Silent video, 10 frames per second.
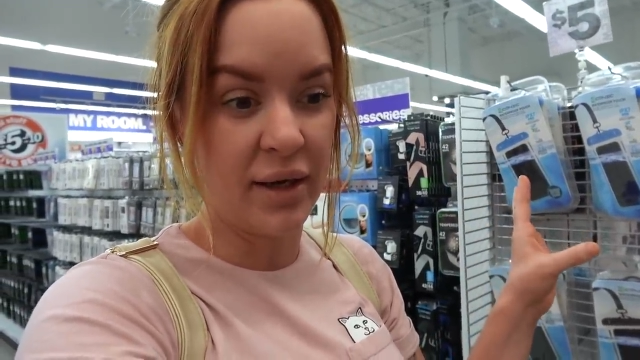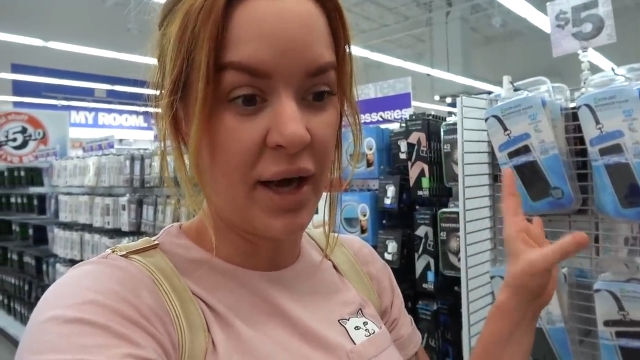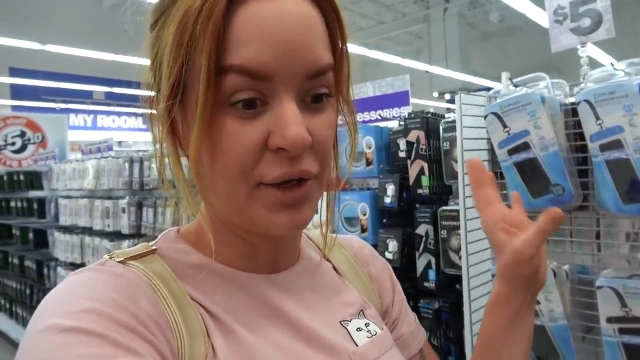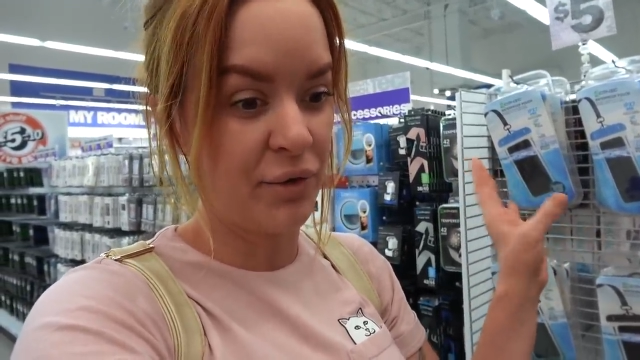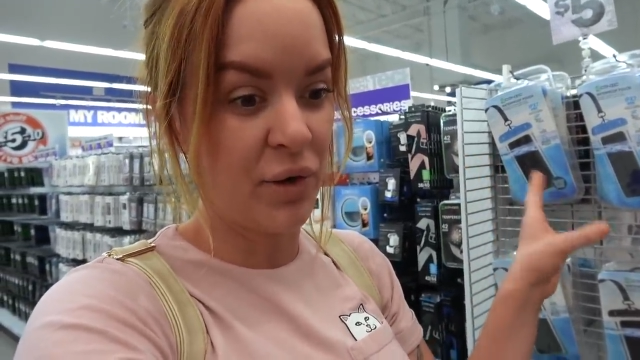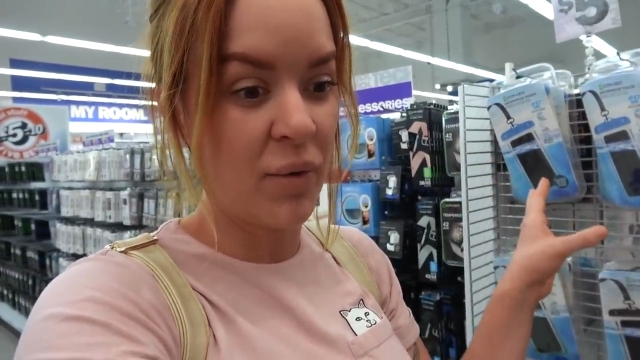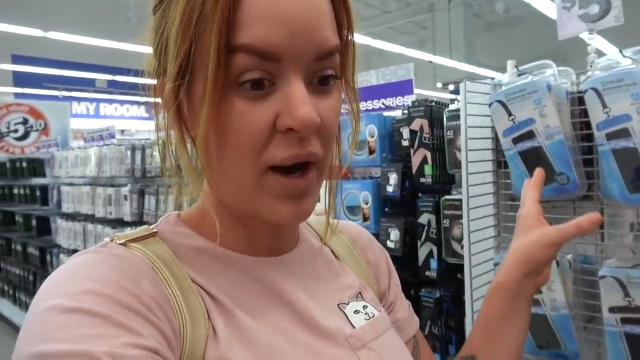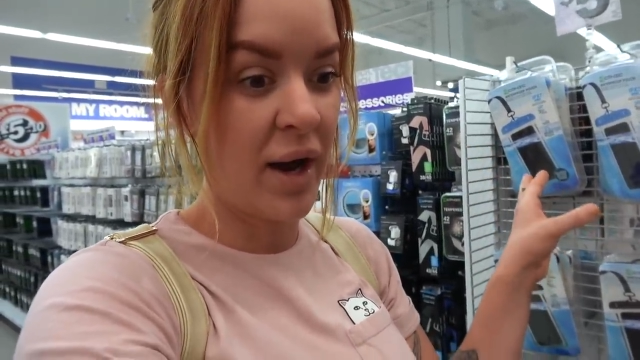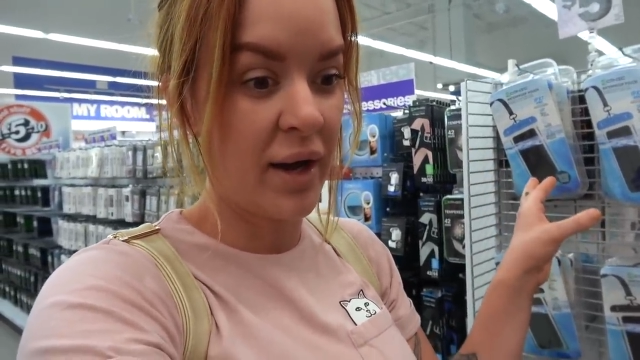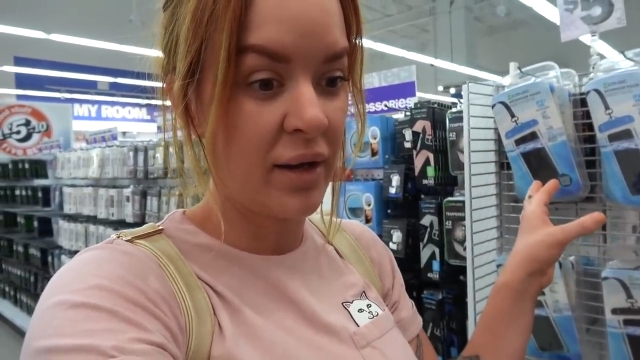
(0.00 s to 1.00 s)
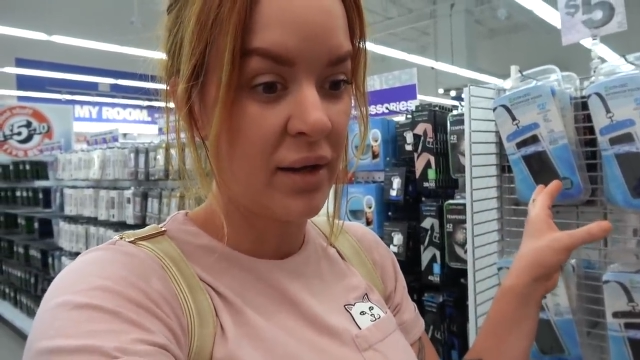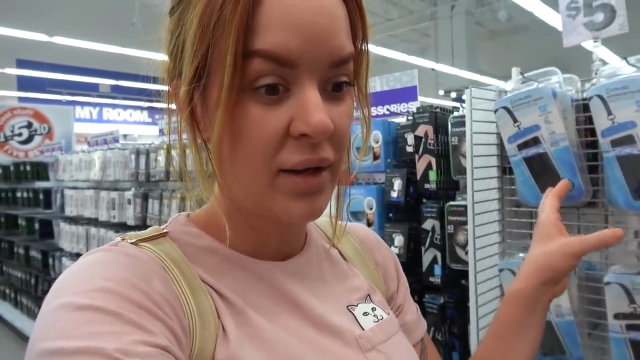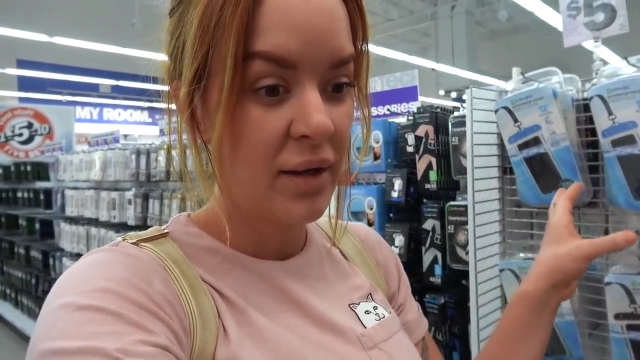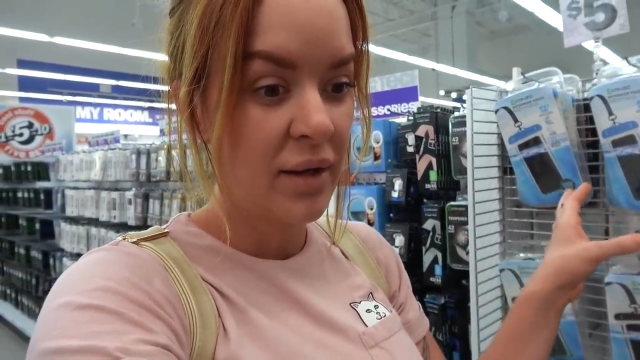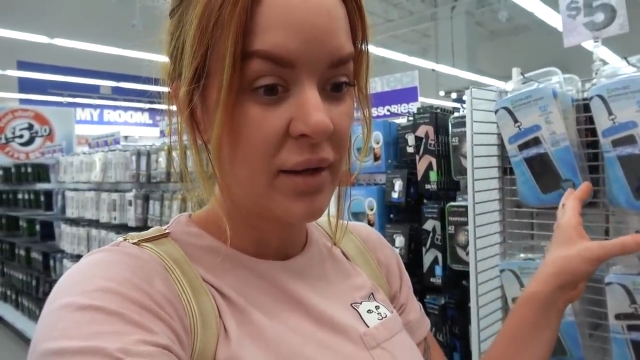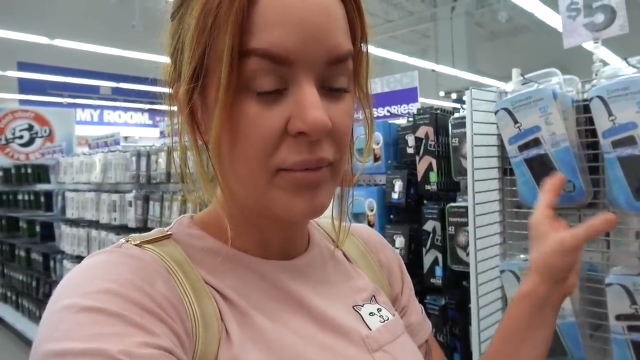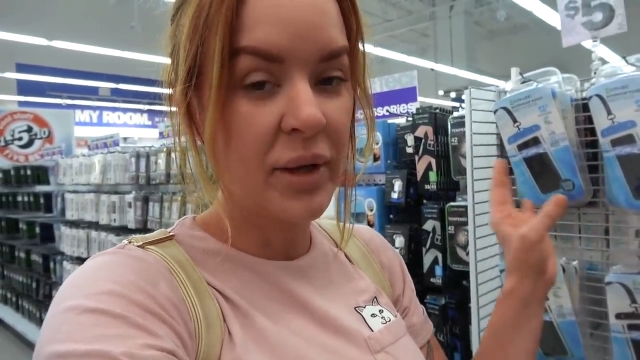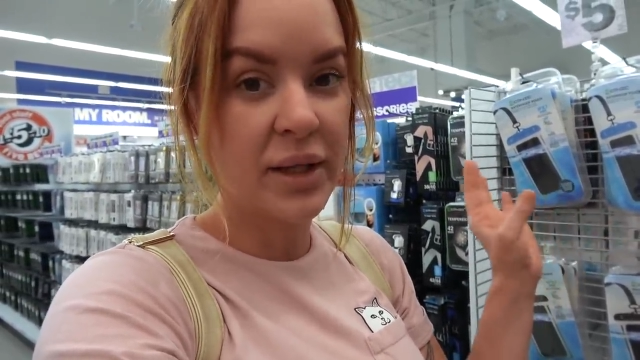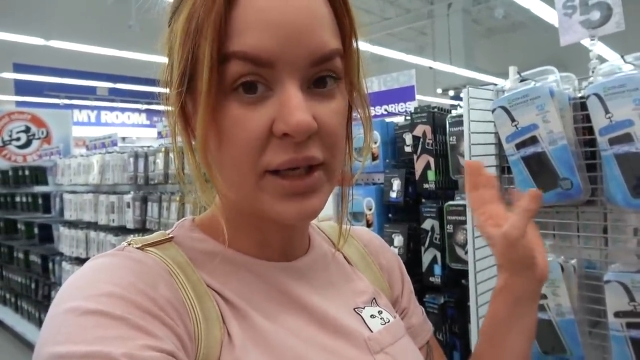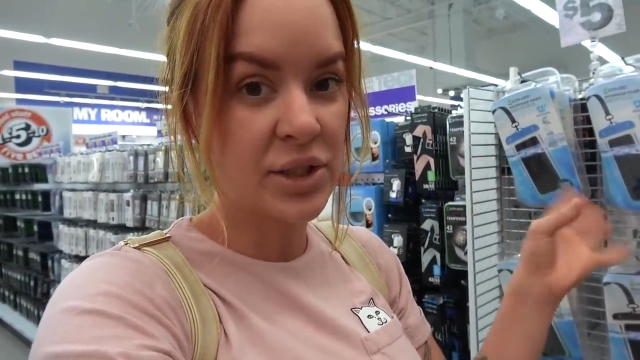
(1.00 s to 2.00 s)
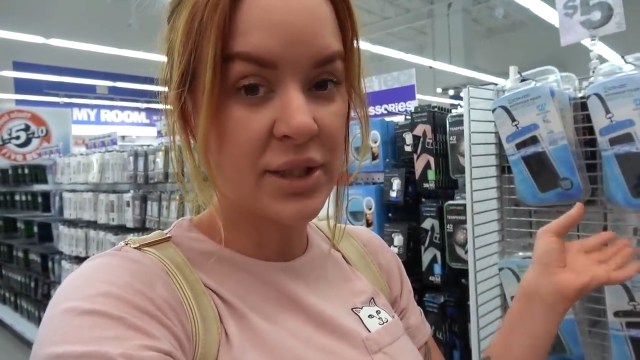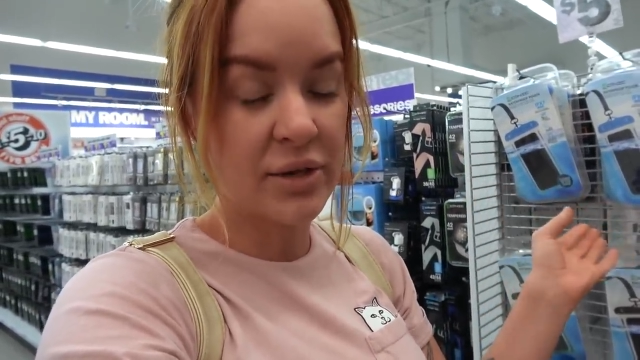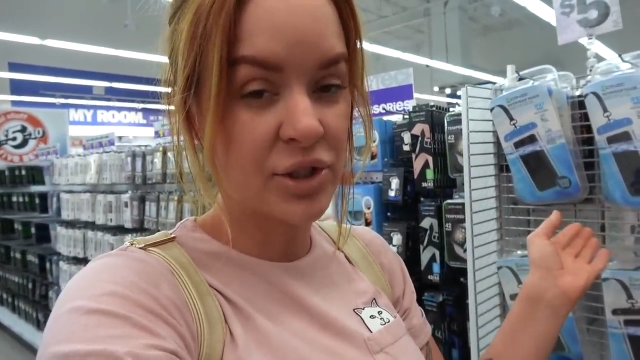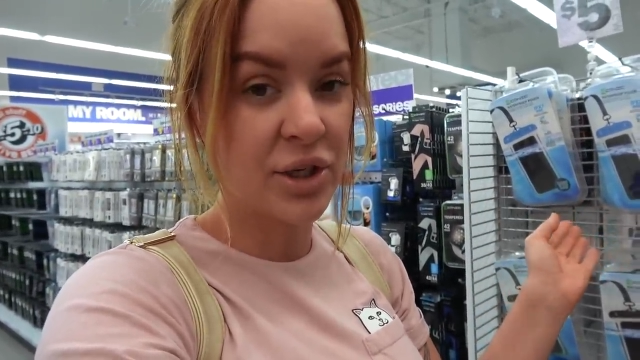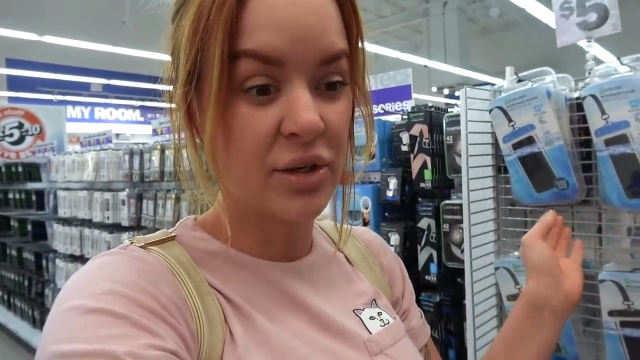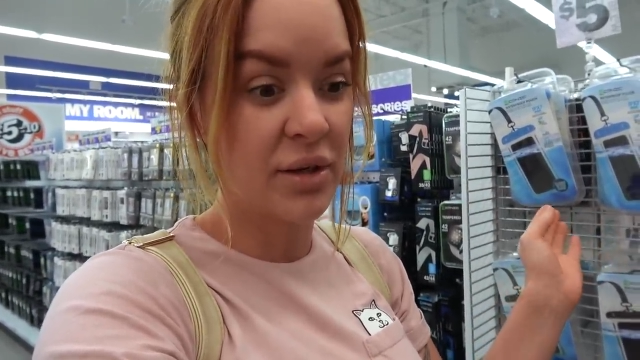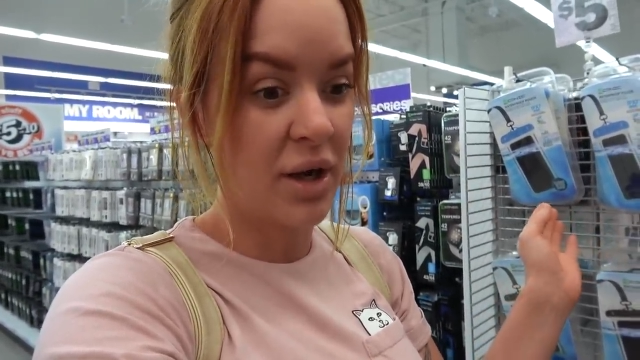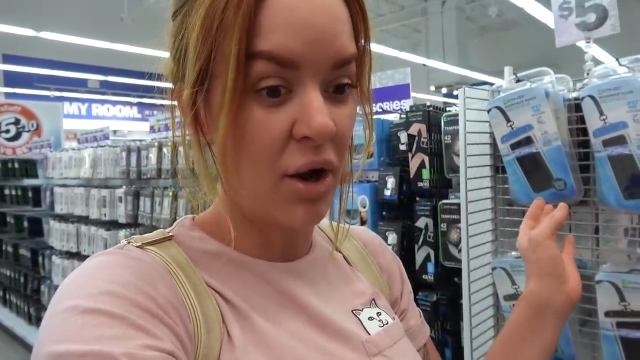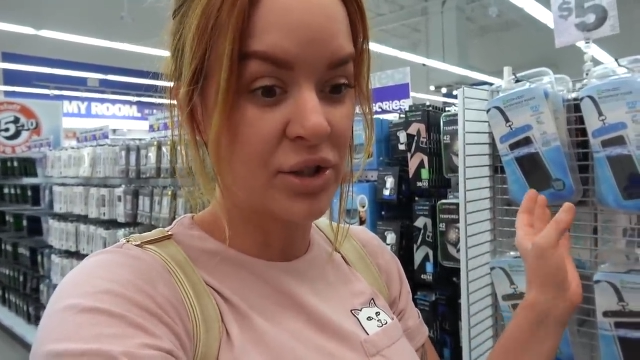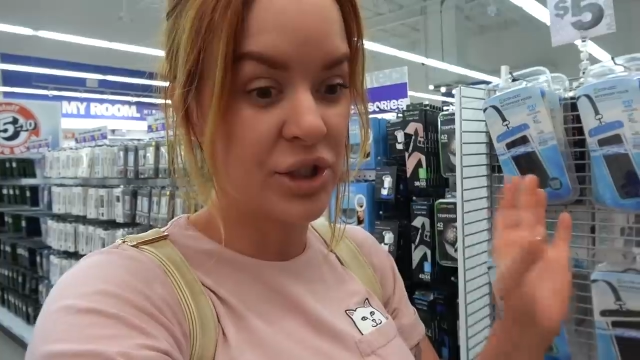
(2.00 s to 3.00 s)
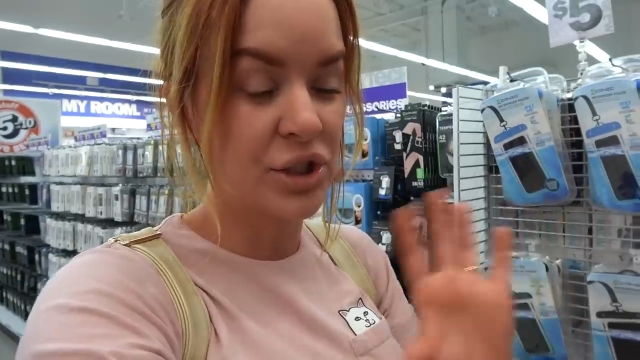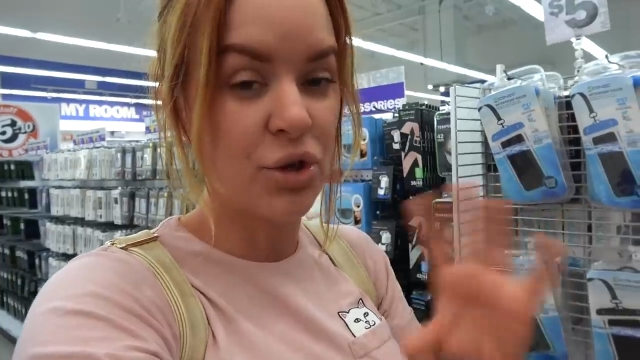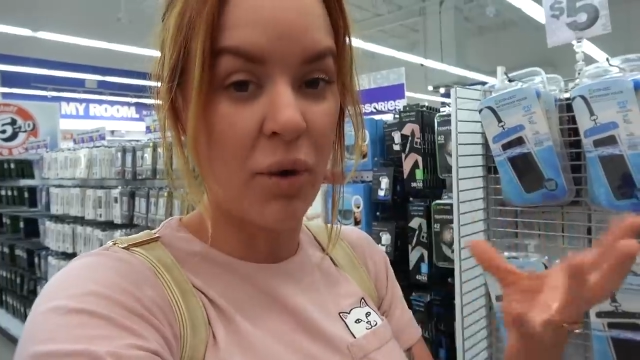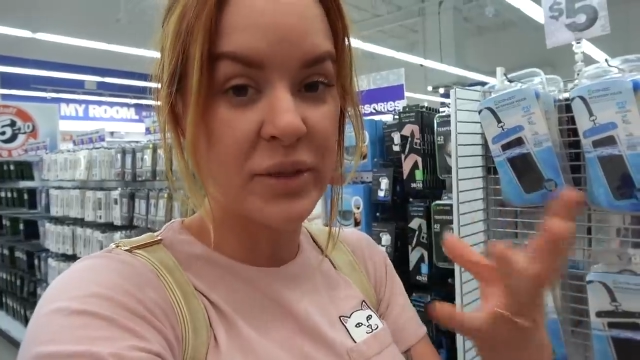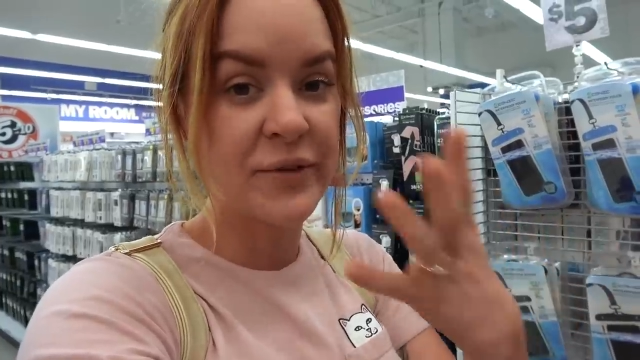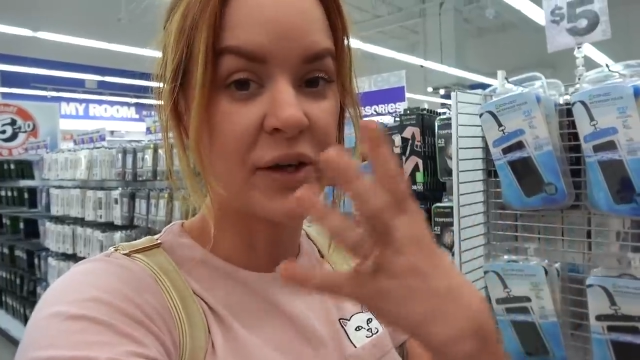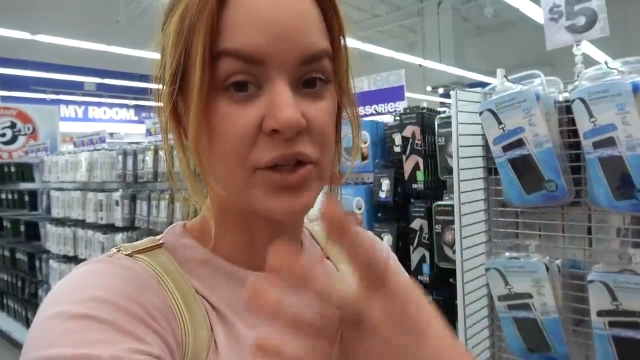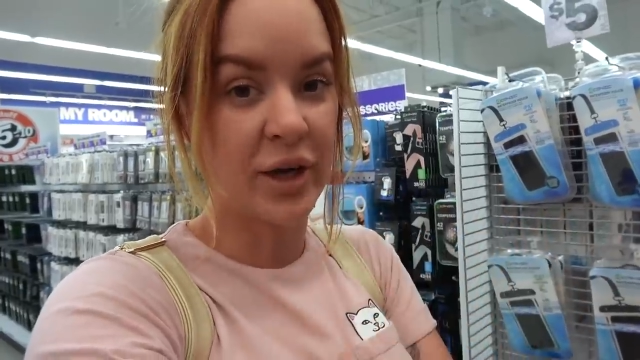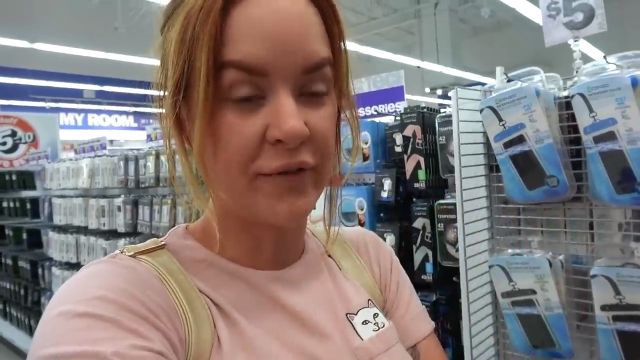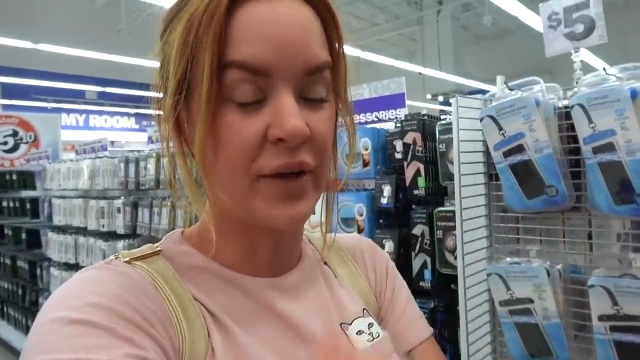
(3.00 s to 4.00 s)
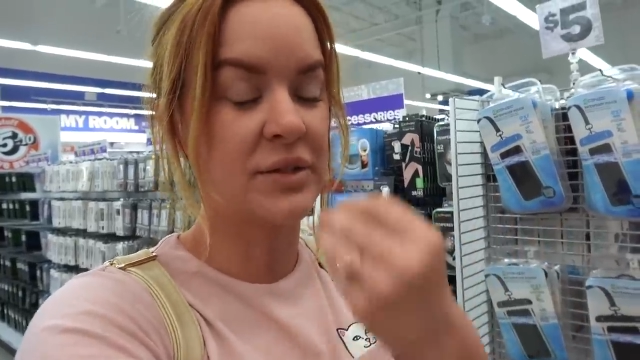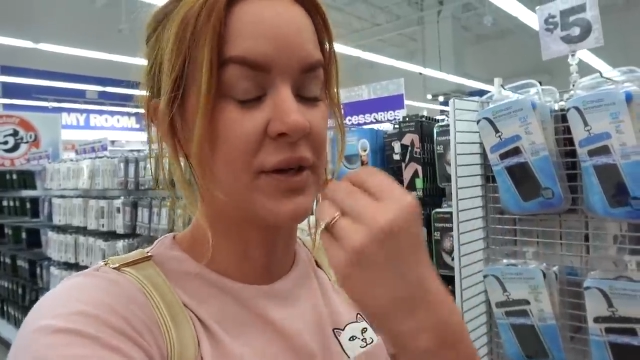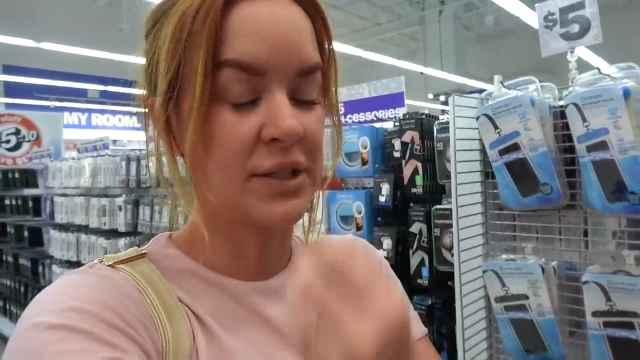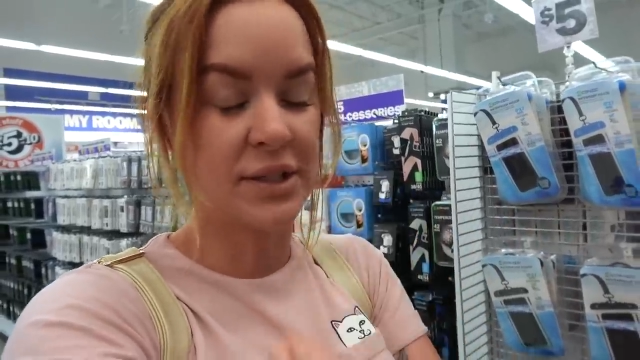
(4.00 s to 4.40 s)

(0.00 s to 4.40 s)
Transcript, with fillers: I don't know why, but that's just how she, she's just always very straight-faced, very